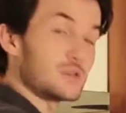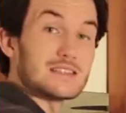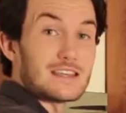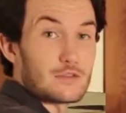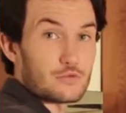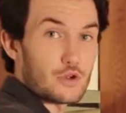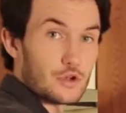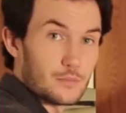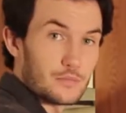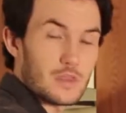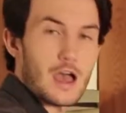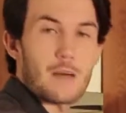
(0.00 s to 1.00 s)
see-through,
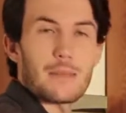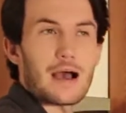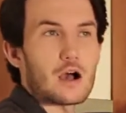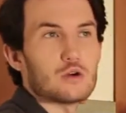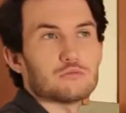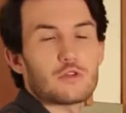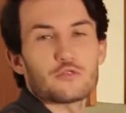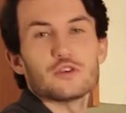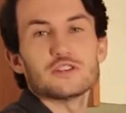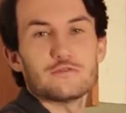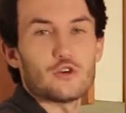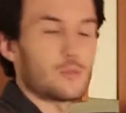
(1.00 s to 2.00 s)
about
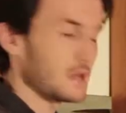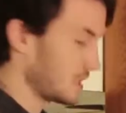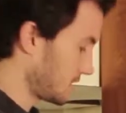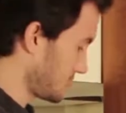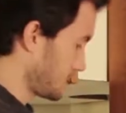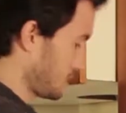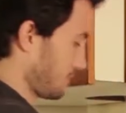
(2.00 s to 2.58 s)
3 to 4 minutes.